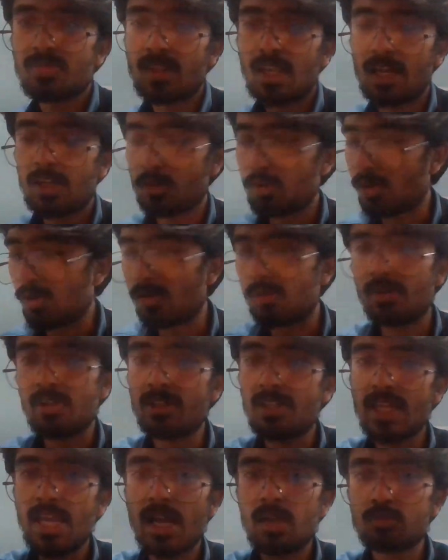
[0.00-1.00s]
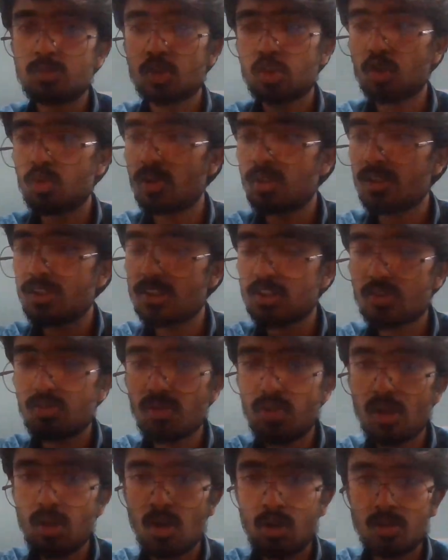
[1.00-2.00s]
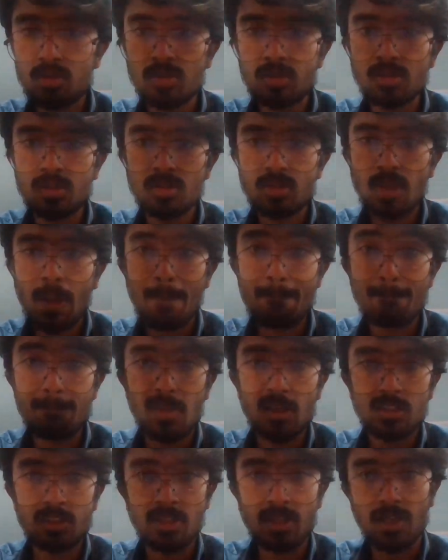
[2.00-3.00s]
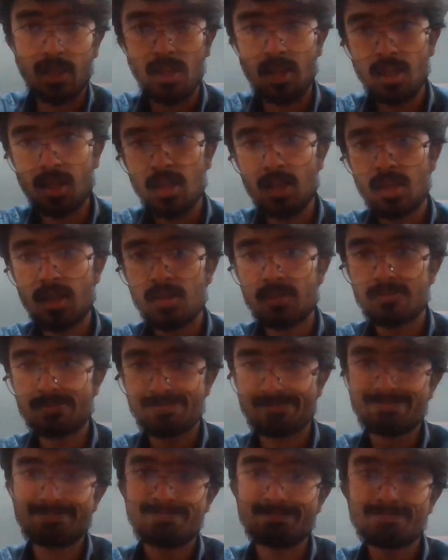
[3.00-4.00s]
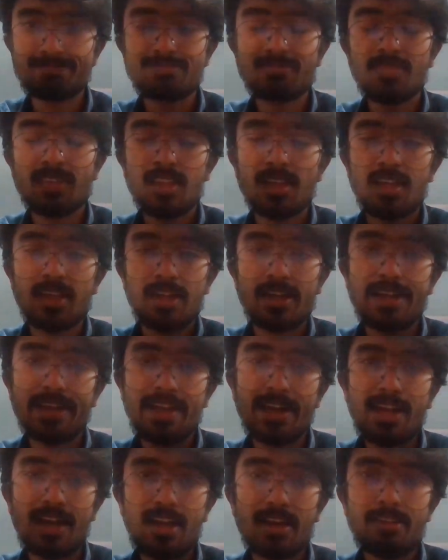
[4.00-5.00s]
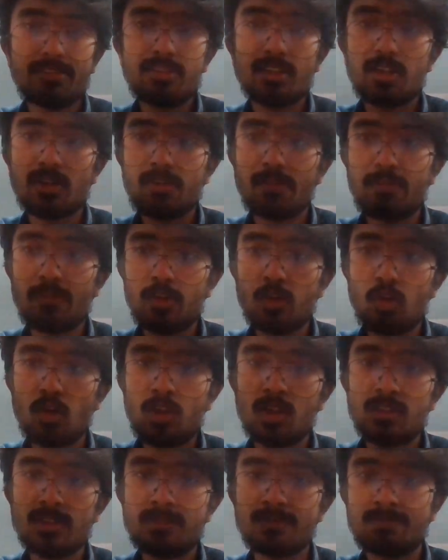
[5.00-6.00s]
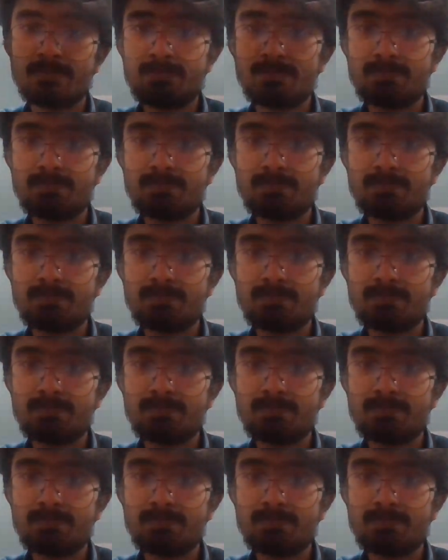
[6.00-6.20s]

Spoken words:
and currently I'm shooting this video on Monday. I have the review on